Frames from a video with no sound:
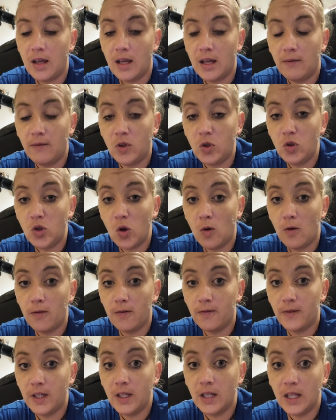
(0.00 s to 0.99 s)
If you don't
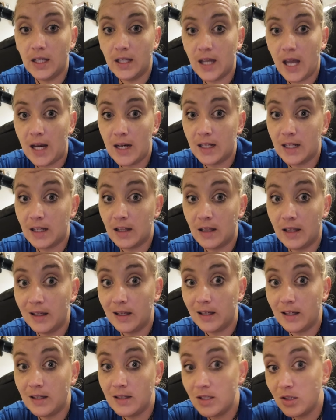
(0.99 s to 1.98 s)
feel it kind of
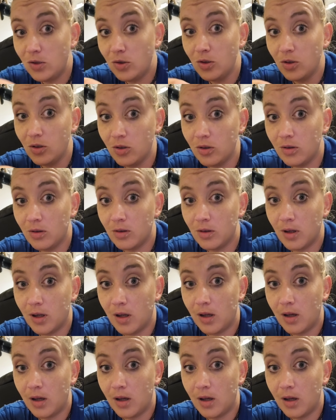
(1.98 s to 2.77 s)
click into your